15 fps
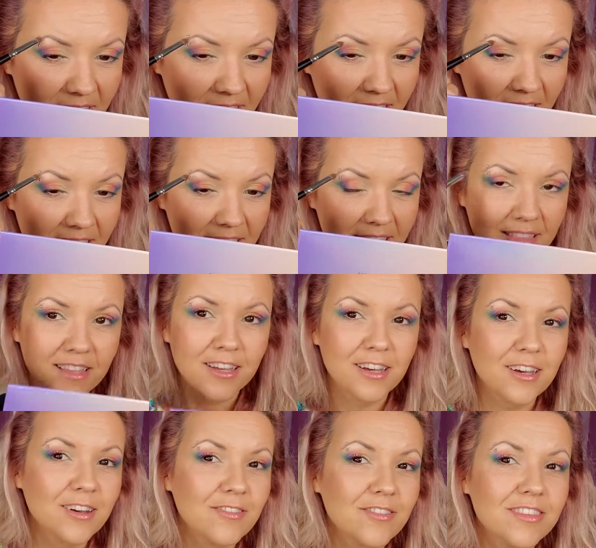I
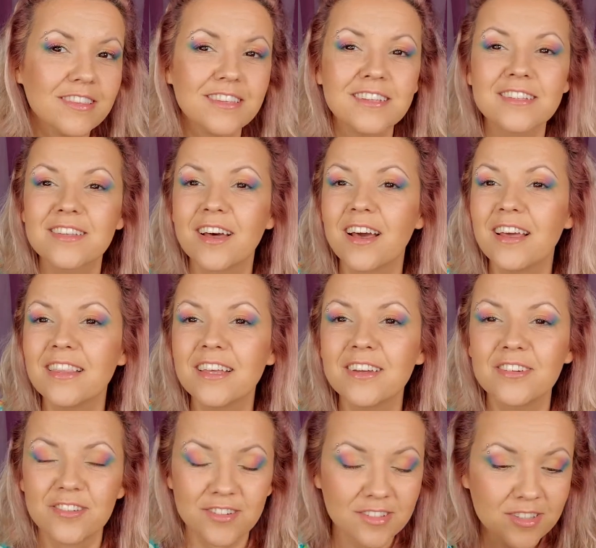love these
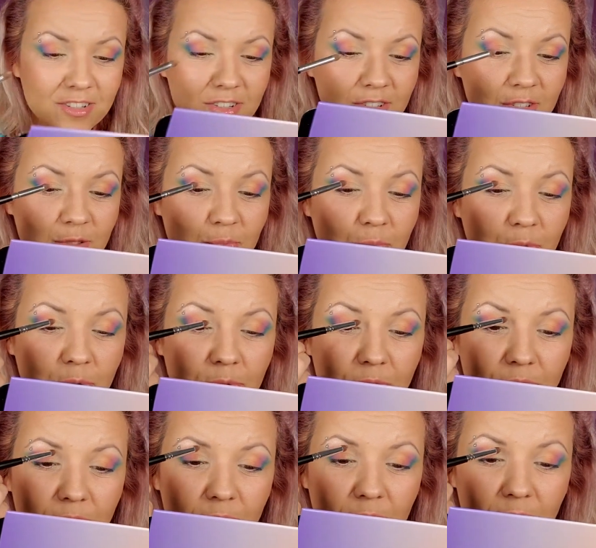highlighters. They're just
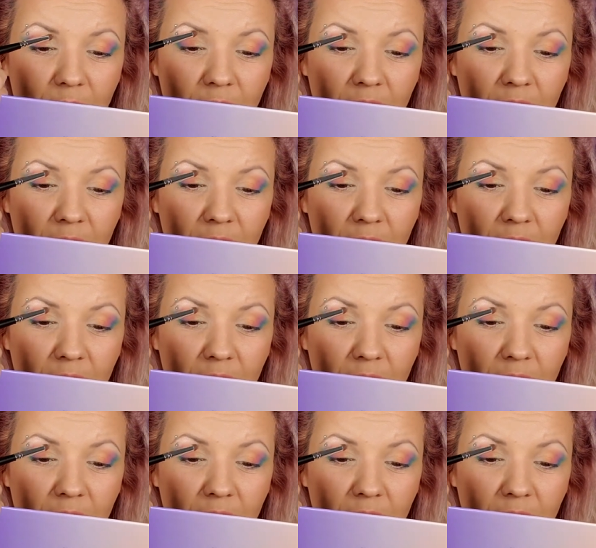beautiful.